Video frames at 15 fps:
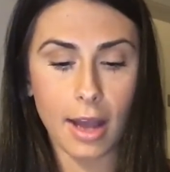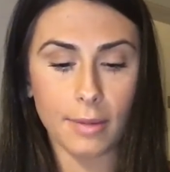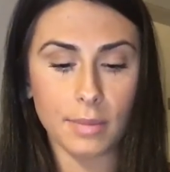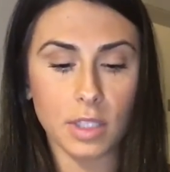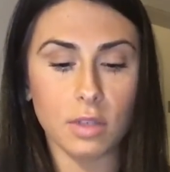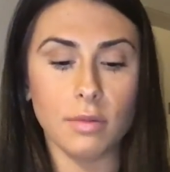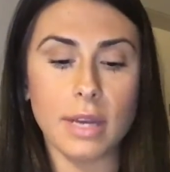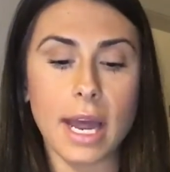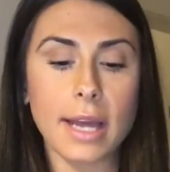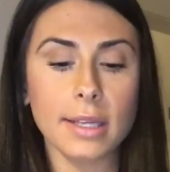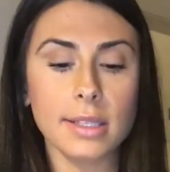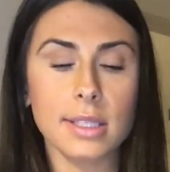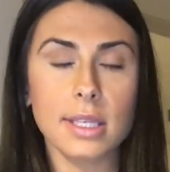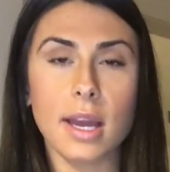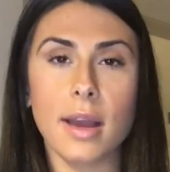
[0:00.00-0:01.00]
So
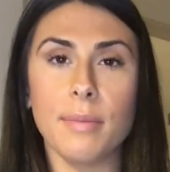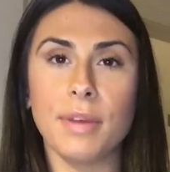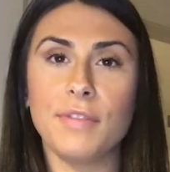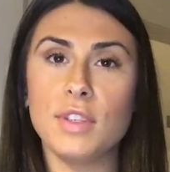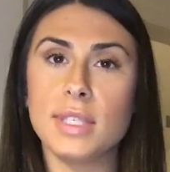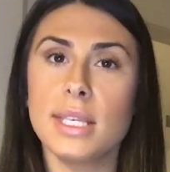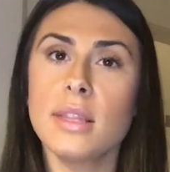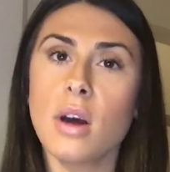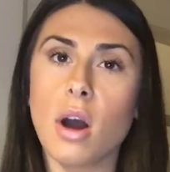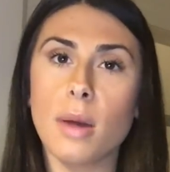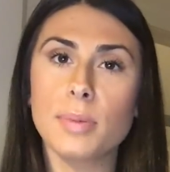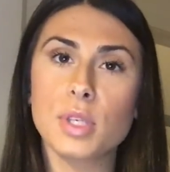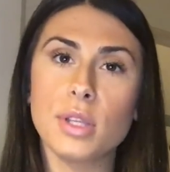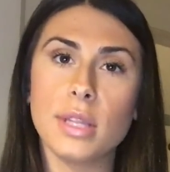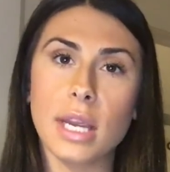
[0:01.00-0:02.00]
next, if you see the
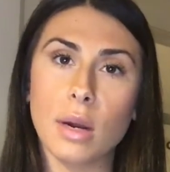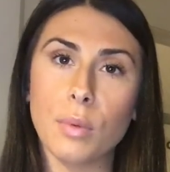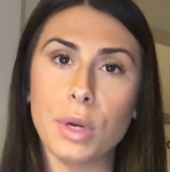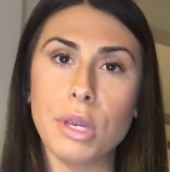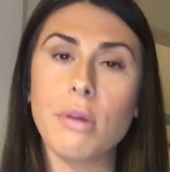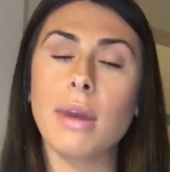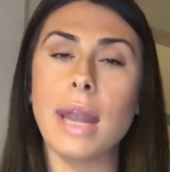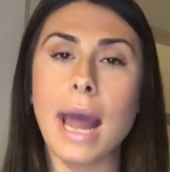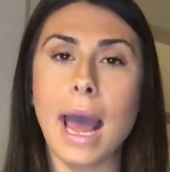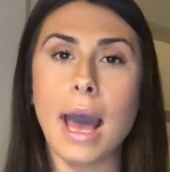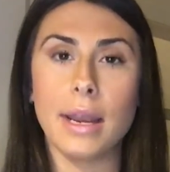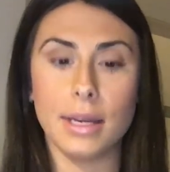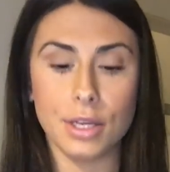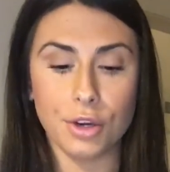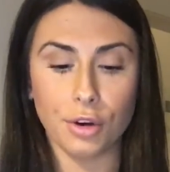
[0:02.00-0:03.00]
option there where you can
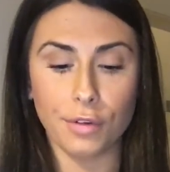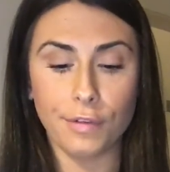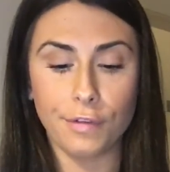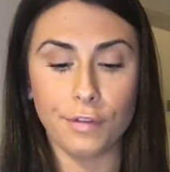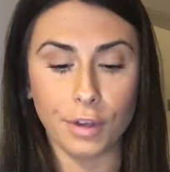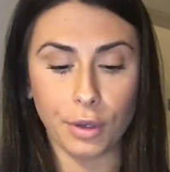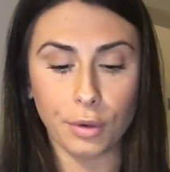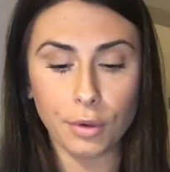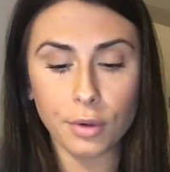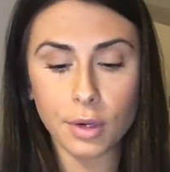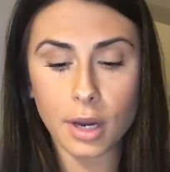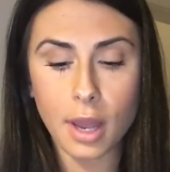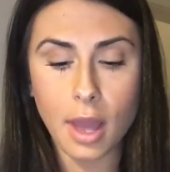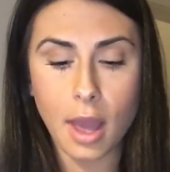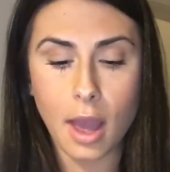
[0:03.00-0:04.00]
add in your food,
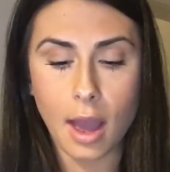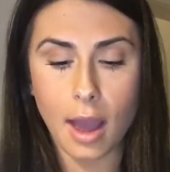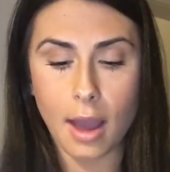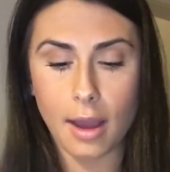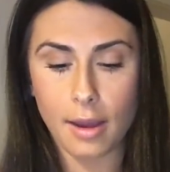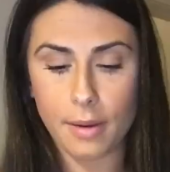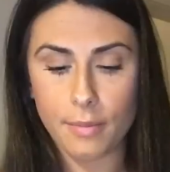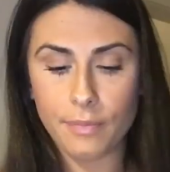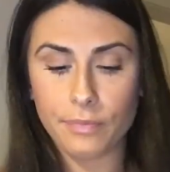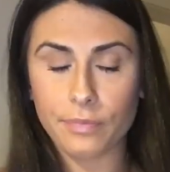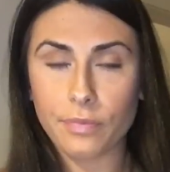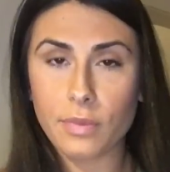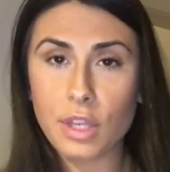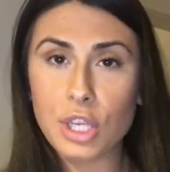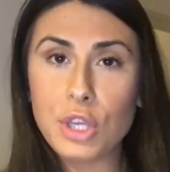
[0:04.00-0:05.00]

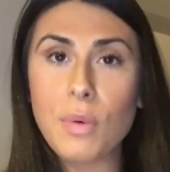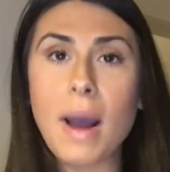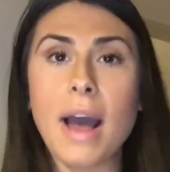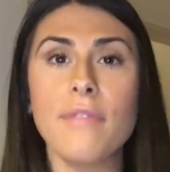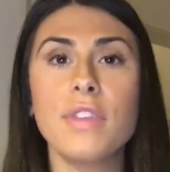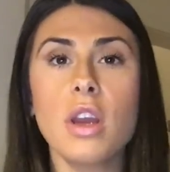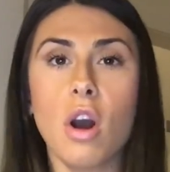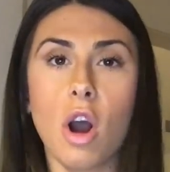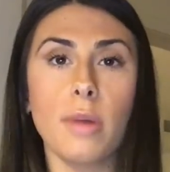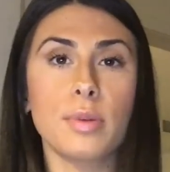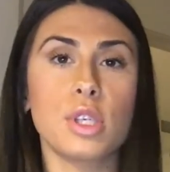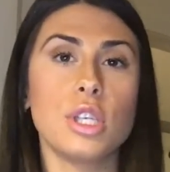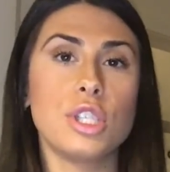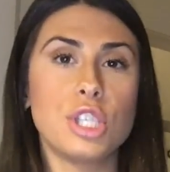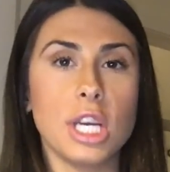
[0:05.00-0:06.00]
you have the
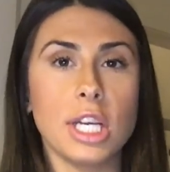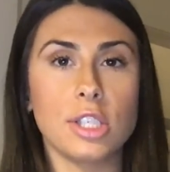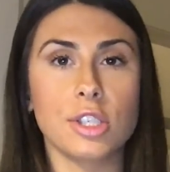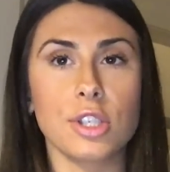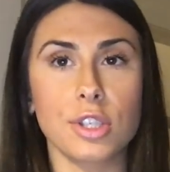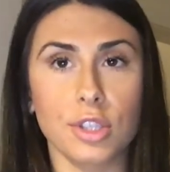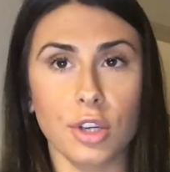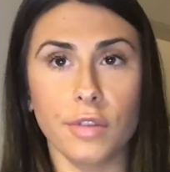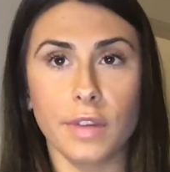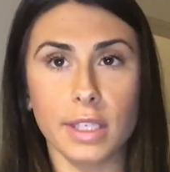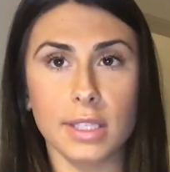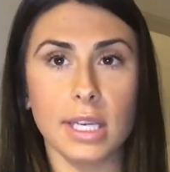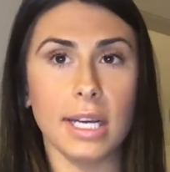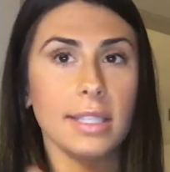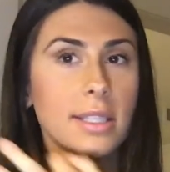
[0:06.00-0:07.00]
option to change the serving
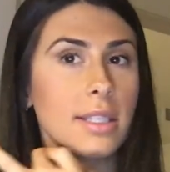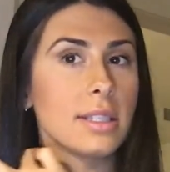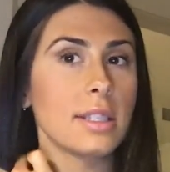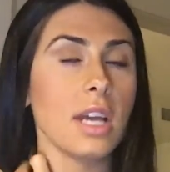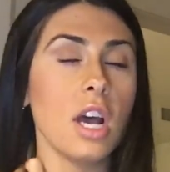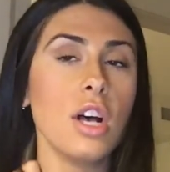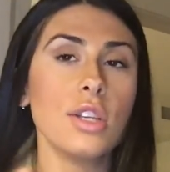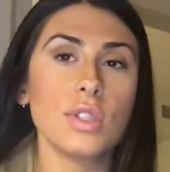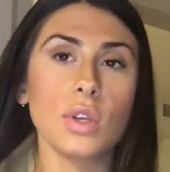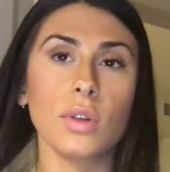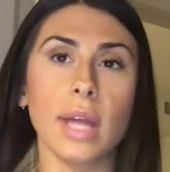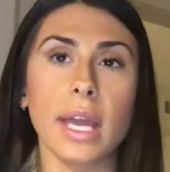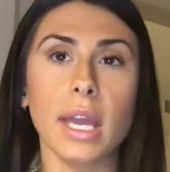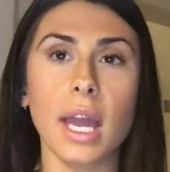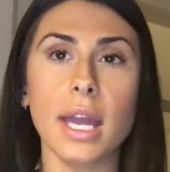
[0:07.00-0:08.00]
sizes. So
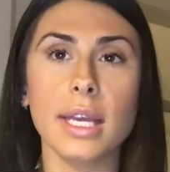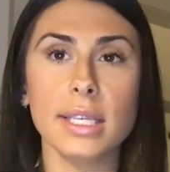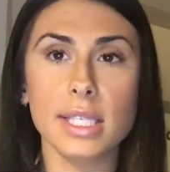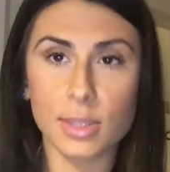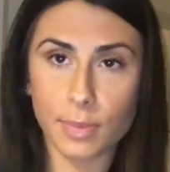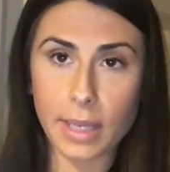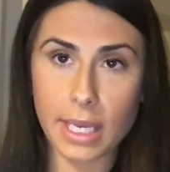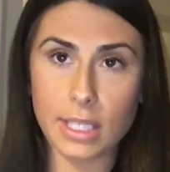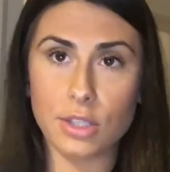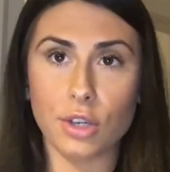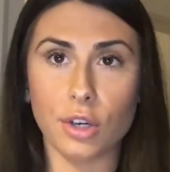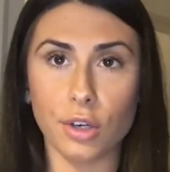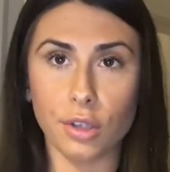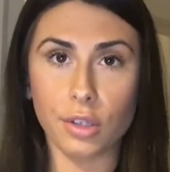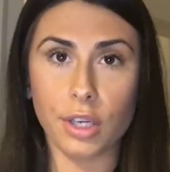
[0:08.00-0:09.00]
like I explained
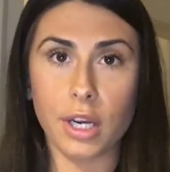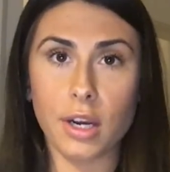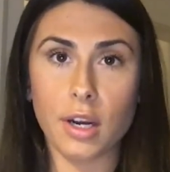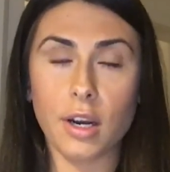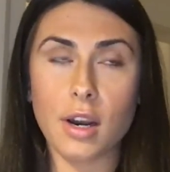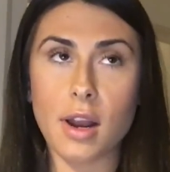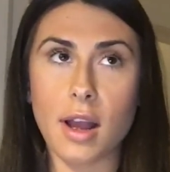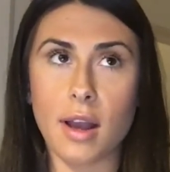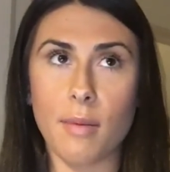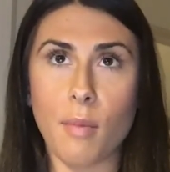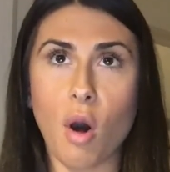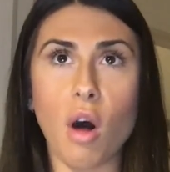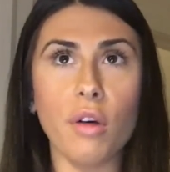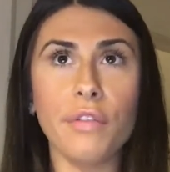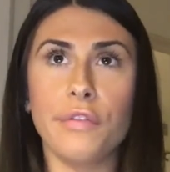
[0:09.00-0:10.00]
earlier,
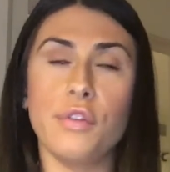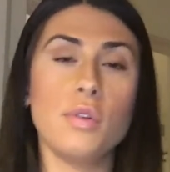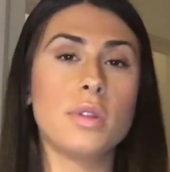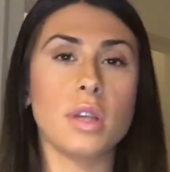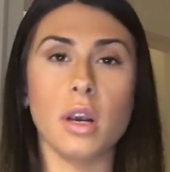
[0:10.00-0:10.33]
all foods